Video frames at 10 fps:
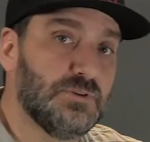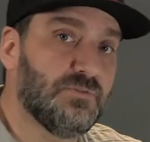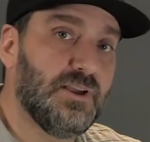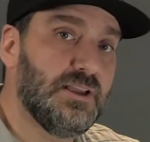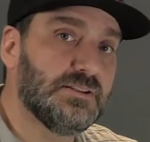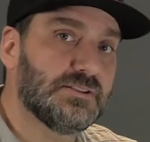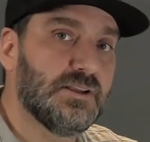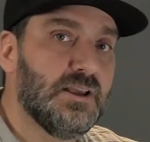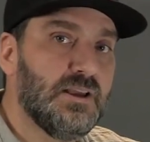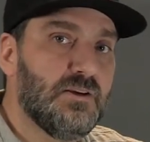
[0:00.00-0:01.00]
when you face
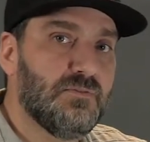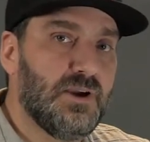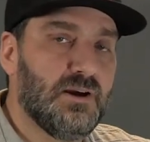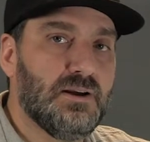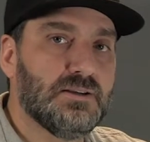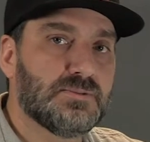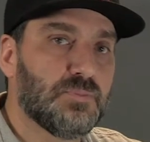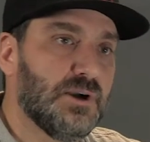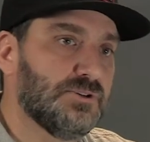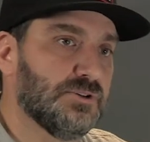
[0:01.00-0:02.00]
various
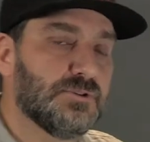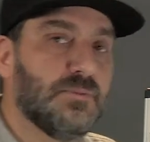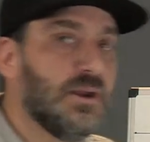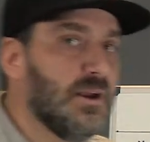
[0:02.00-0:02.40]
pressures.